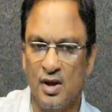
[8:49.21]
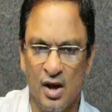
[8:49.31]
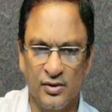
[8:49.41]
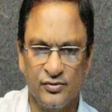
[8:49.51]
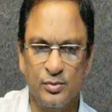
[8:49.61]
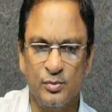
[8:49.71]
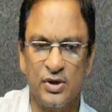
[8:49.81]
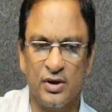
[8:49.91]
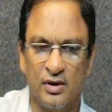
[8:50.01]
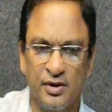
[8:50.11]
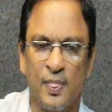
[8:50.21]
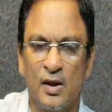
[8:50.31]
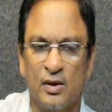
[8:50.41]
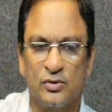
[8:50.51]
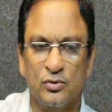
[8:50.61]
And similarly,
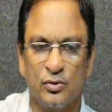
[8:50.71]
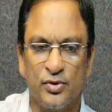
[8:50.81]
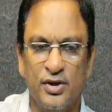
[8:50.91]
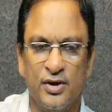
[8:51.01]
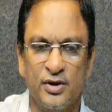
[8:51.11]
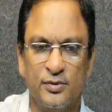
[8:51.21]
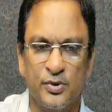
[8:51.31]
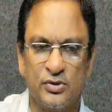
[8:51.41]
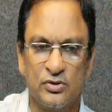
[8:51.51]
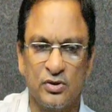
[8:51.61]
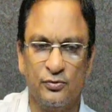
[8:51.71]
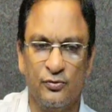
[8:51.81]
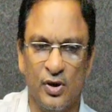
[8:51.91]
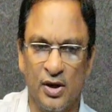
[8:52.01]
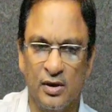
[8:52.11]
to read any particular
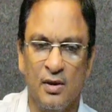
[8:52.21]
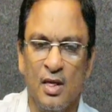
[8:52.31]
file,